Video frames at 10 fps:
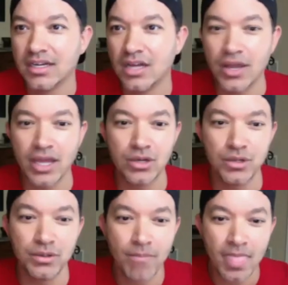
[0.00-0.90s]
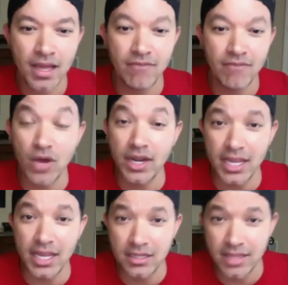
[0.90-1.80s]
Okay, cool. have no idea how
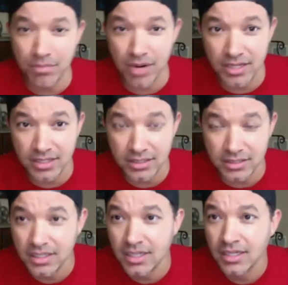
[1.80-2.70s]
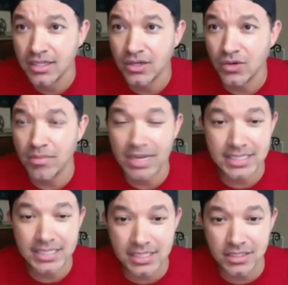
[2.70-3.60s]
you did that, brother or my
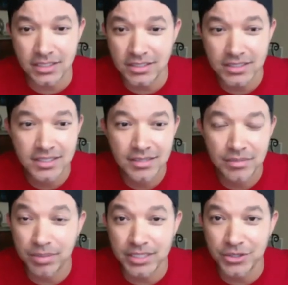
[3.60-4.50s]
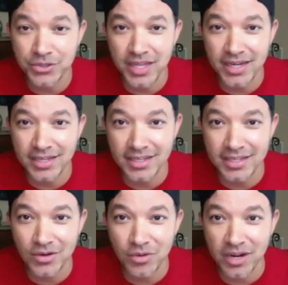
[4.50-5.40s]
sister, but please don't do that
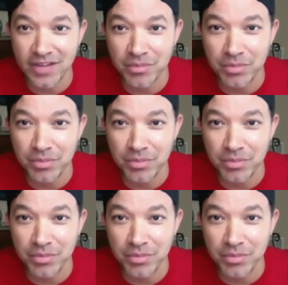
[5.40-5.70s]
again or we're going to have to boot